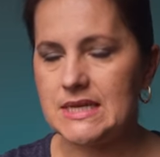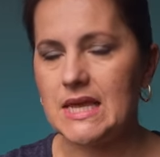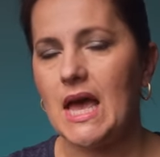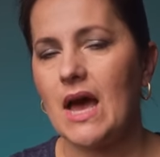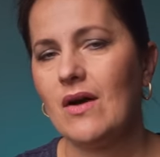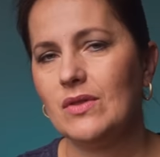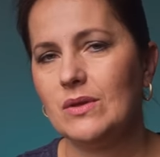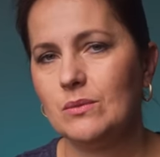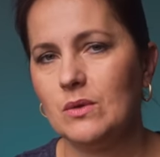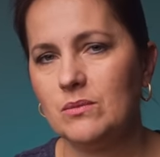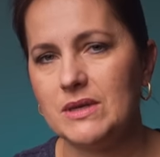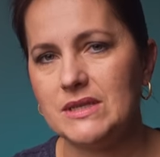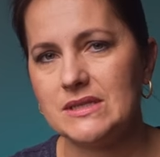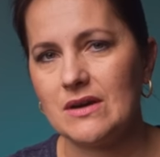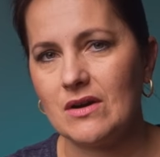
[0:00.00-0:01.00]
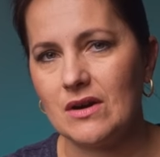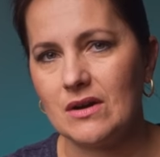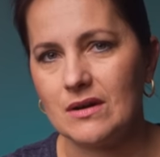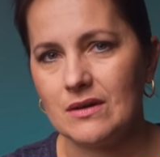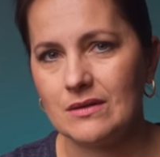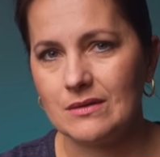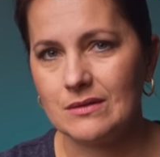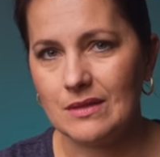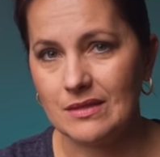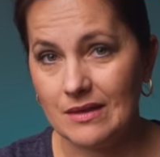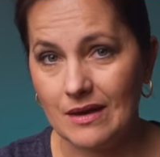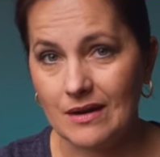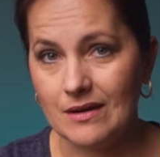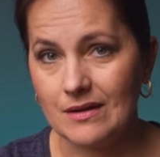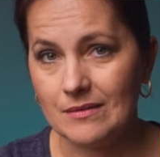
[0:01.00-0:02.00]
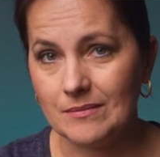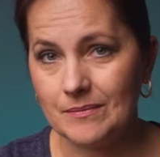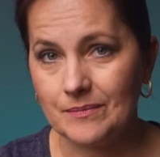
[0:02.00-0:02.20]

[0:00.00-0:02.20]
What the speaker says: see how the movements are there.